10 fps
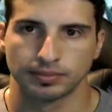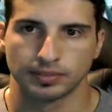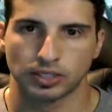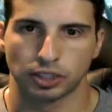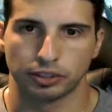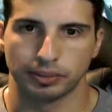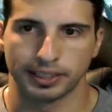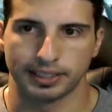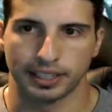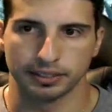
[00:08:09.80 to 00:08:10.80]
Turn me
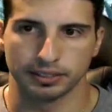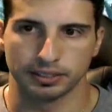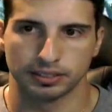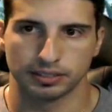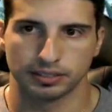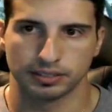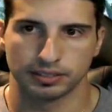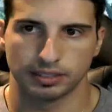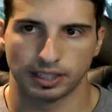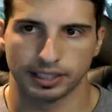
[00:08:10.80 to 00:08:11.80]
down.
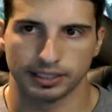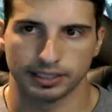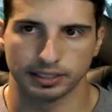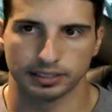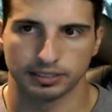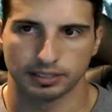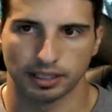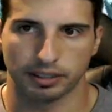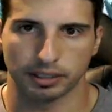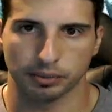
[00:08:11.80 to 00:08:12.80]
Not ideal.
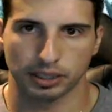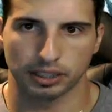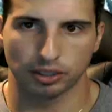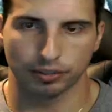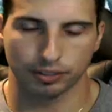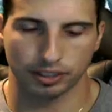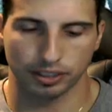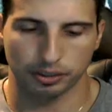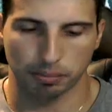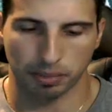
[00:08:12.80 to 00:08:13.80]
Alright, we're gonna go for
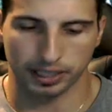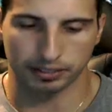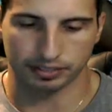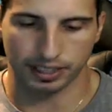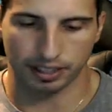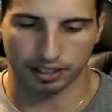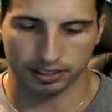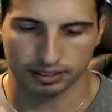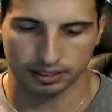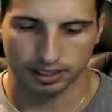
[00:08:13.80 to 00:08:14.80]
another Bind of
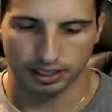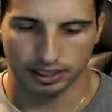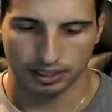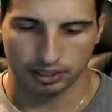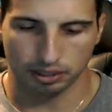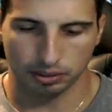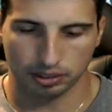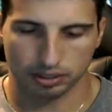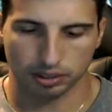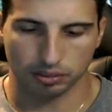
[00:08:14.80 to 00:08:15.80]
Chaos. You know
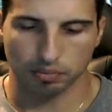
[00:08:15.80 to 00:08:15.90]
what?